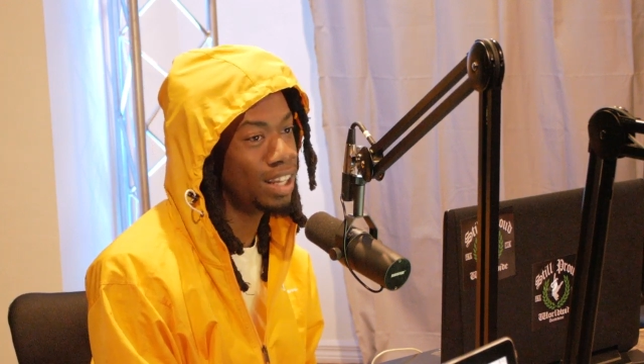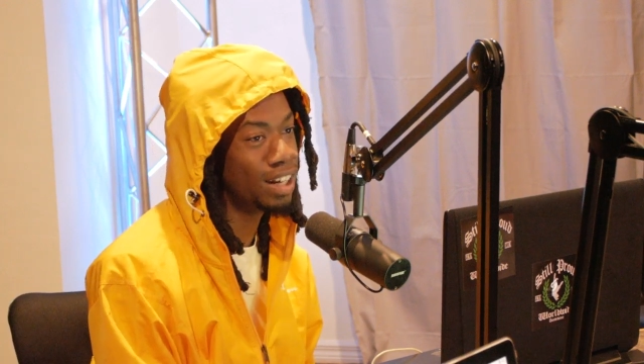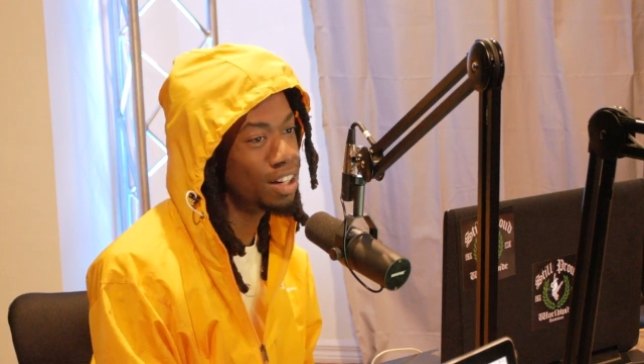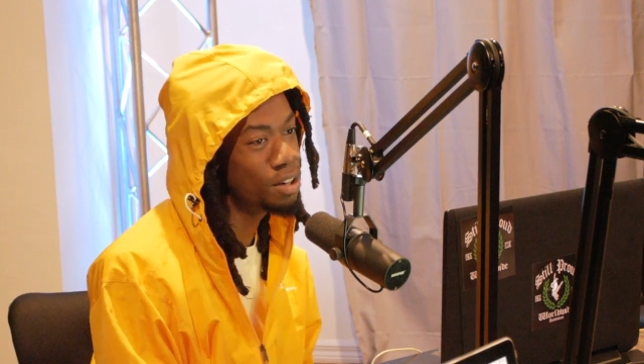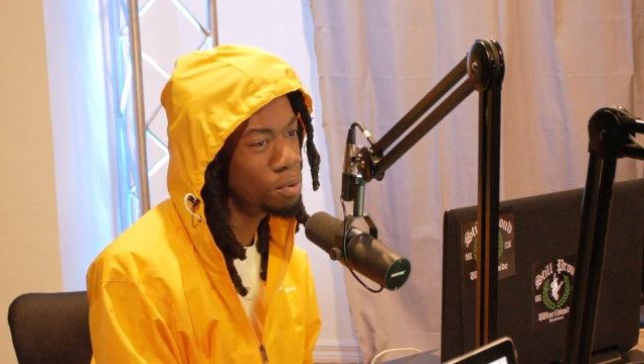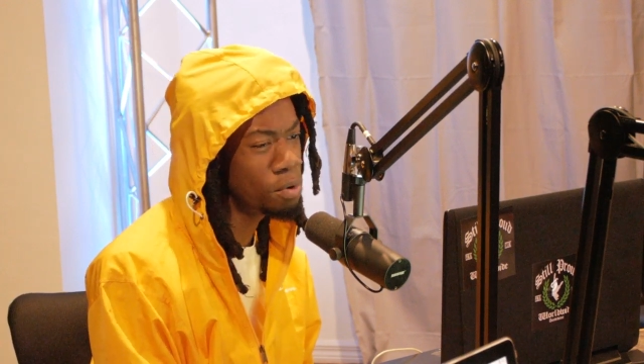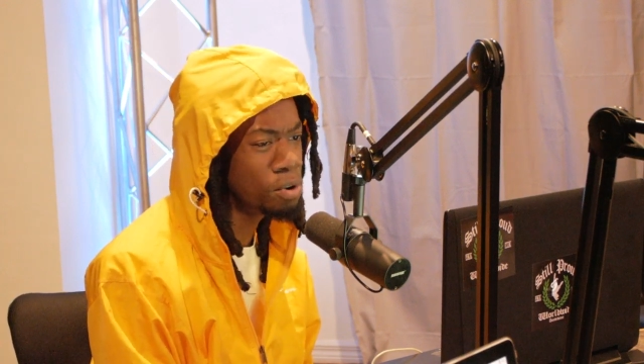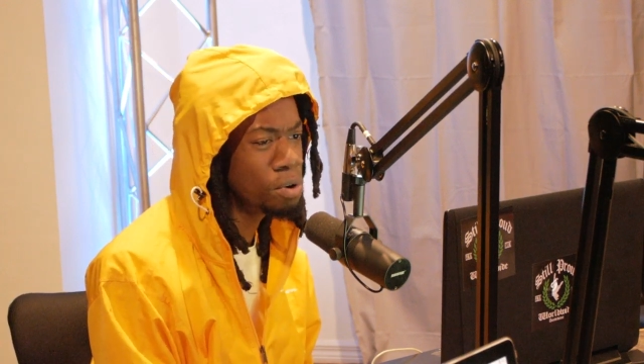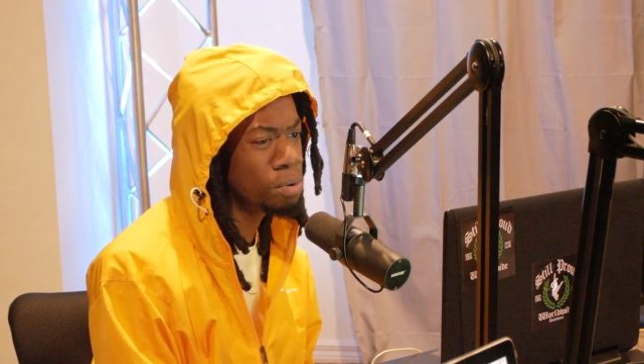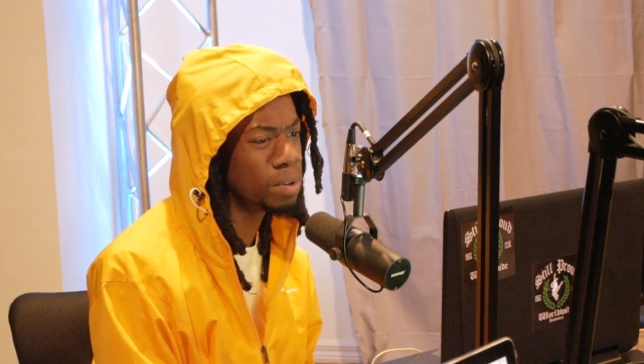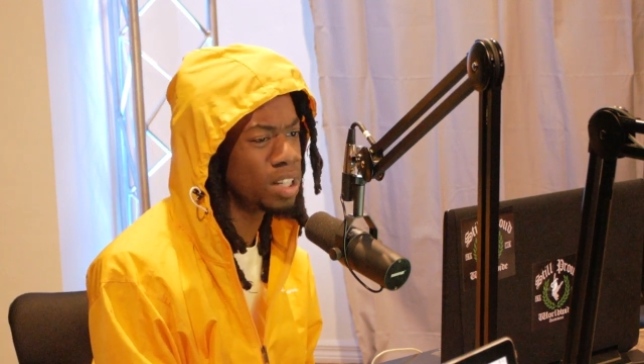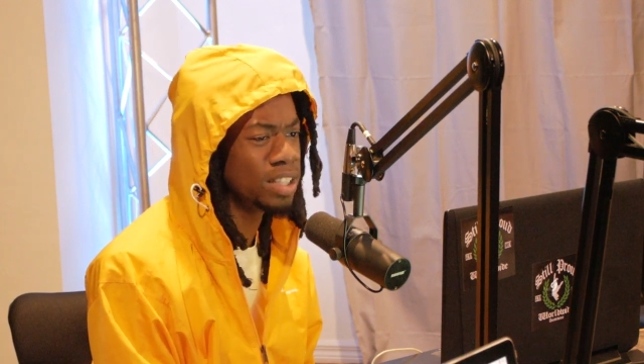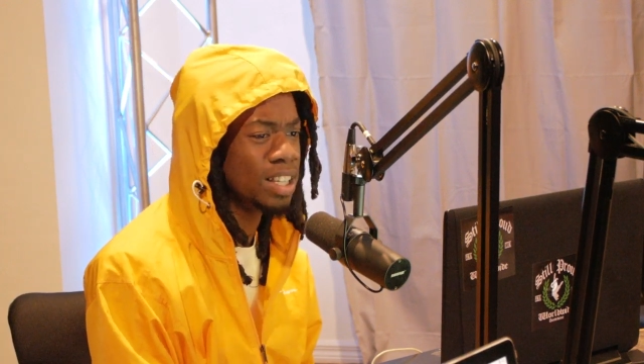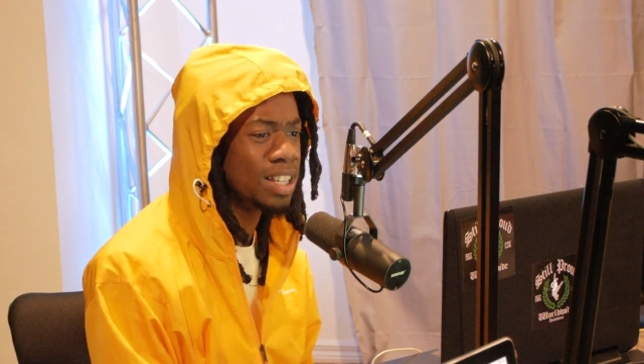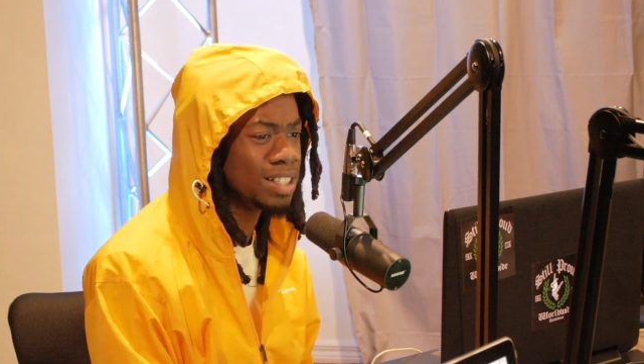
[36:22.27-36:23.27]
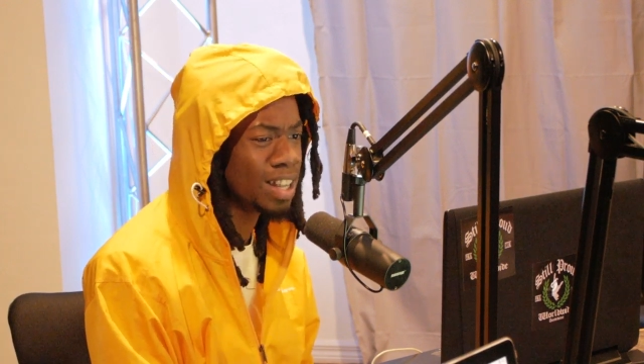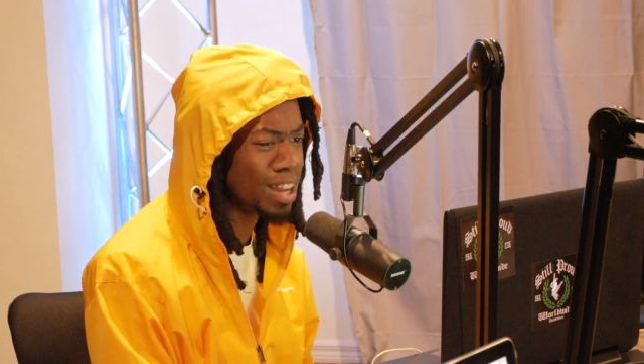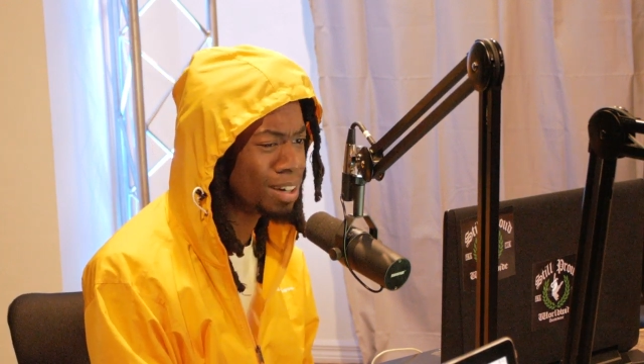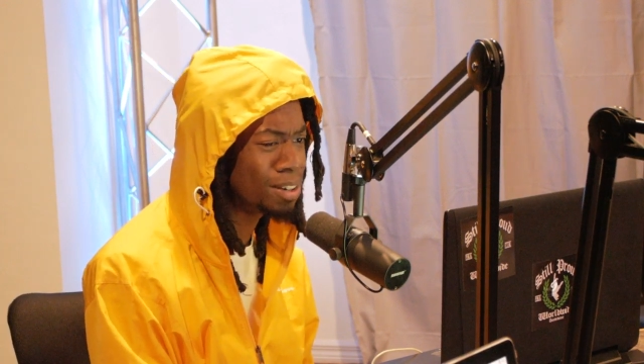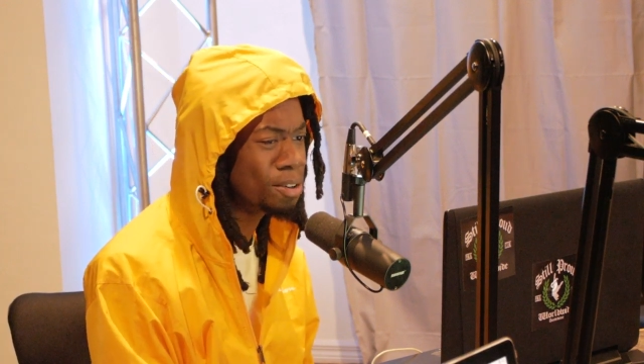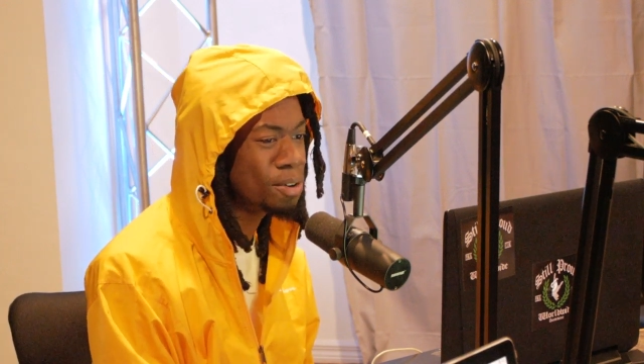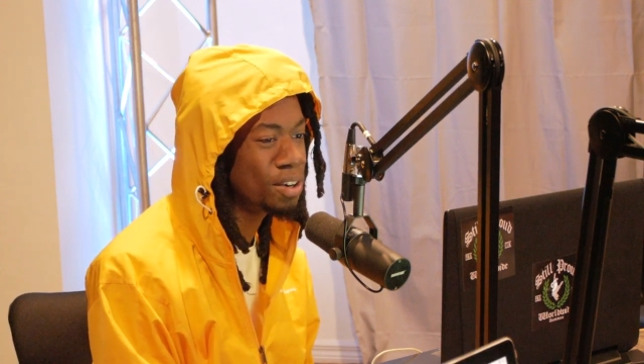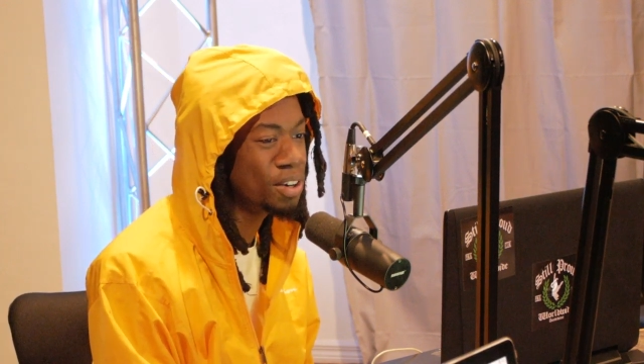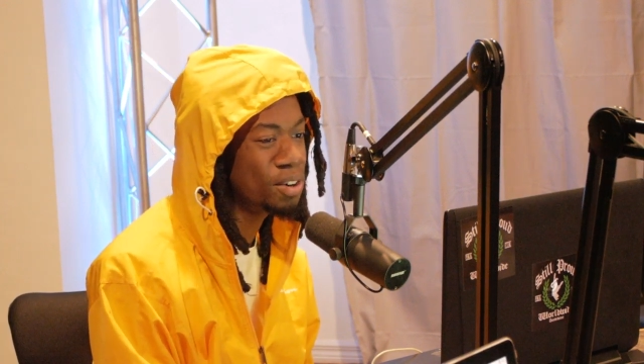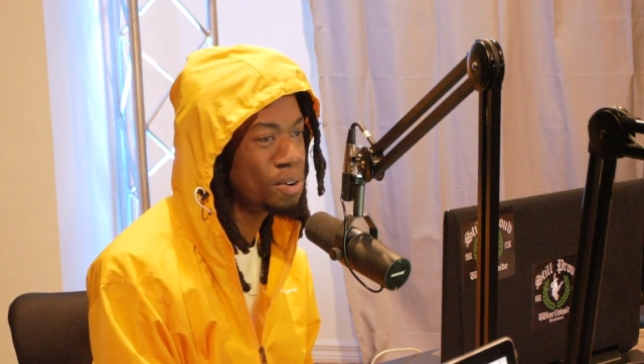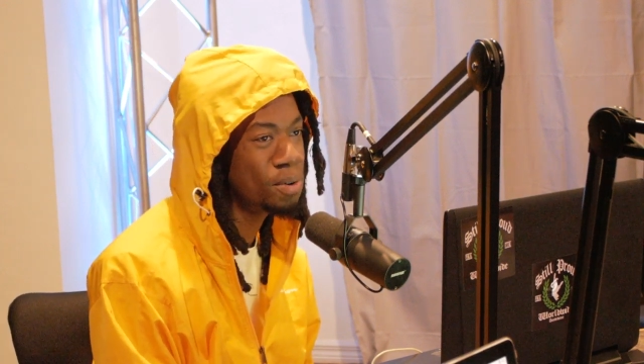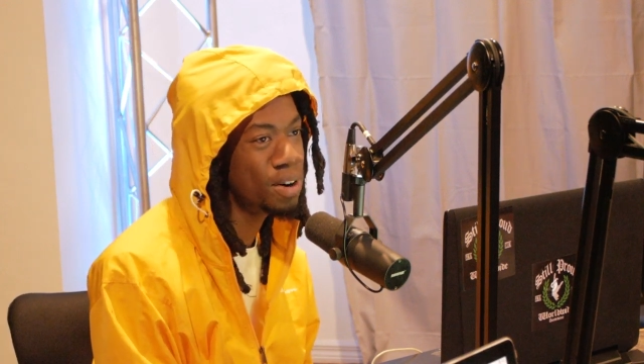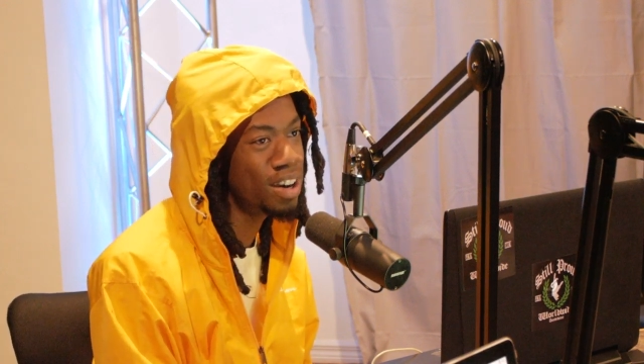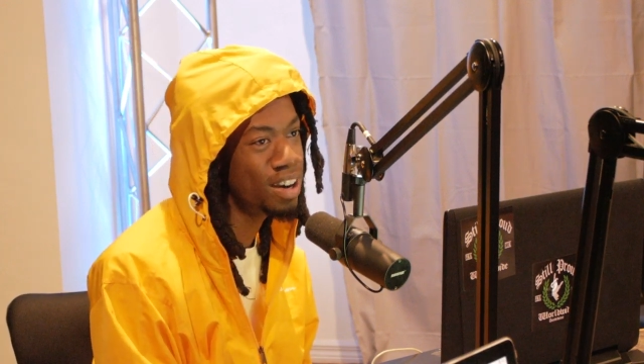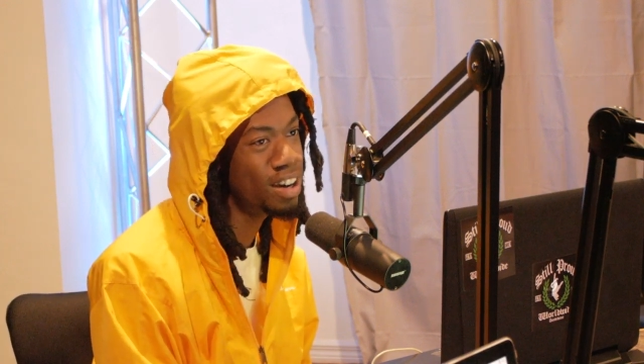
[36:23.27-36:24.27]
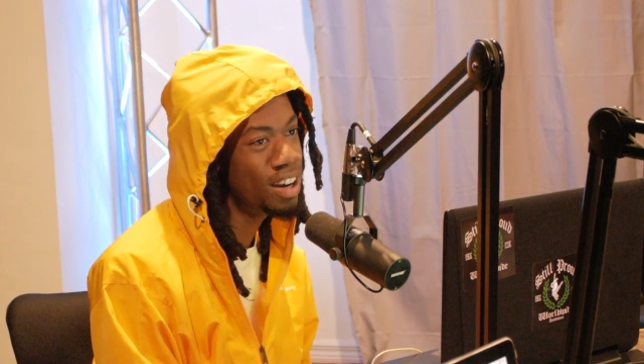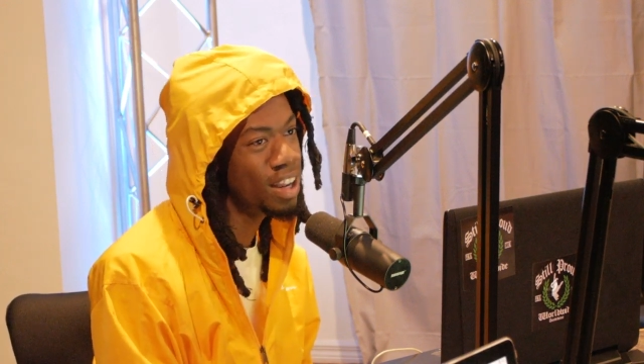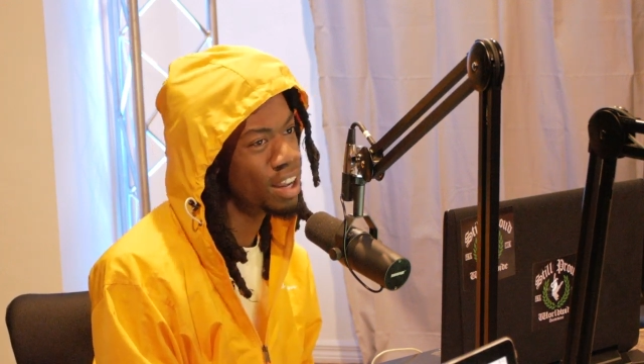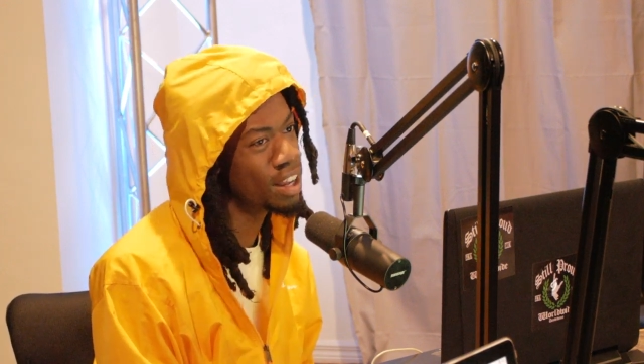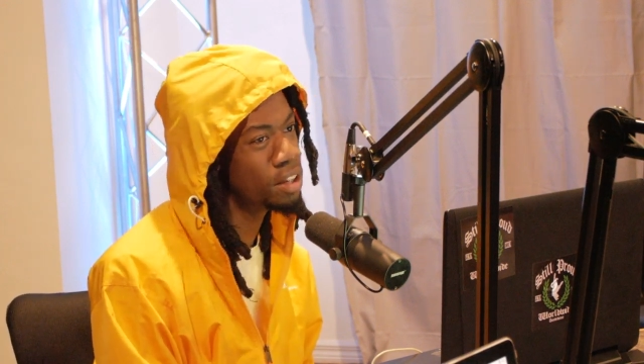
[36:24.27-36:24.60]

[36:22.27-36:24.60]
get in the room because he's not going nowhere